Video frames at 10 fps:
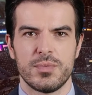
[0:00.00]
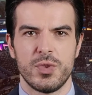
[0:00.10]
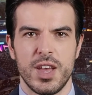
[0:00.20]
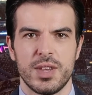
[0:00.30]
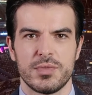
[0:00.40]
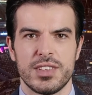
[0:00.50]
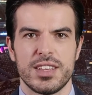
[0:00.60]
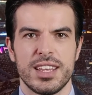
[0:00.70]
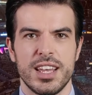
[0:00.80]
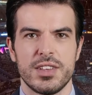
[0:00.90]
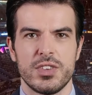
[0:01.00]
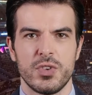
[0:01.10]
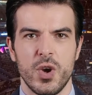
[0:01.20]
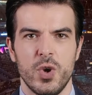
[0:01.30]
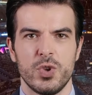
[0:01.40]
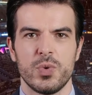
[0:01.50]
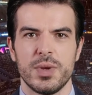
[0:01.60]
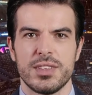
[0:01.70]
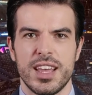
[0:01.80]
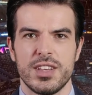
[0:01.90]
Crime syndicates are also
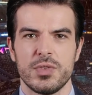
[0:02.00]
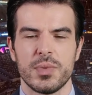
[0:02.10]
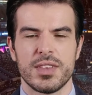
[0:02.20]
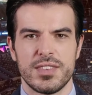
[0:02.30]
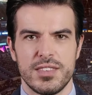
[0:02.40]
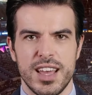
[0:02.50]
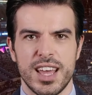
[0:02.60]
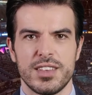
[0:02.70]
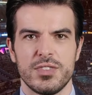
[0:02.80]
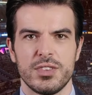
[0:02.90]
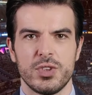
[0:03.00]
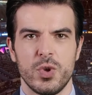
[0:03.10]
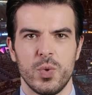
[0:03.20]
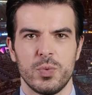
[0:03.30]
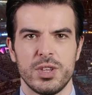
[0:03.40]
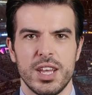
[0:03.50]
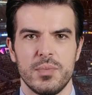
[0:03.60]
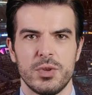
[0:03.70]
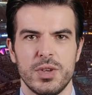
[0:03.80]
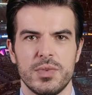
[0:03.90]
enticed by the size of the global
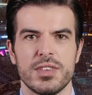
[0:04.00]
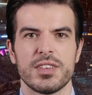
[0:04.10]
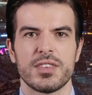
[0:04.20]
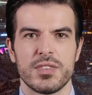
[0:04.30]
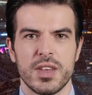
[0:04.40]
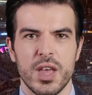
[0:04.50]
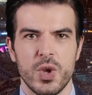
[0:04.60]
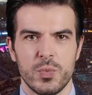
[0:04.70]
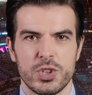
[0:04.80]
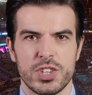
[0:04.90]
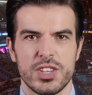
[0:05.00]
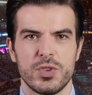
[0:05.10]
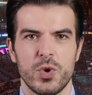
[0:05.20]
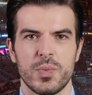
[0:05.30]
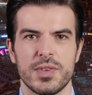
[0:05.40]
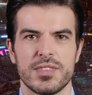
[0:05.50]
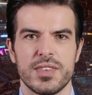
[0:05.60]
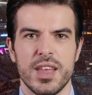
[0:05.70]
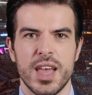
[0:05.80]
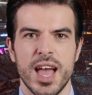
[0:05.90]
gambling business, which is enormous,
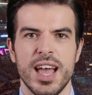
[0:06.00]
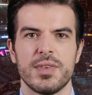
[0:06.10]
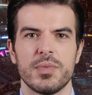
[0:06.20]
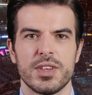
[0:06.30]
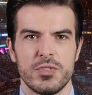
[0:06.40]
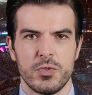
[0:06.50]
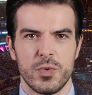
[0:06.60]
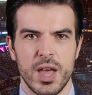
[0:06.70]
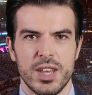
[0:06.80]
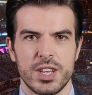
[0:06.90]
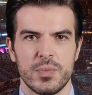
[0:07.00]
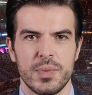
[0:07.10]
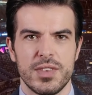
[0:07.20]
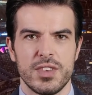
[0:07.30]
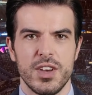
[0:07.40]
and by the variety of bets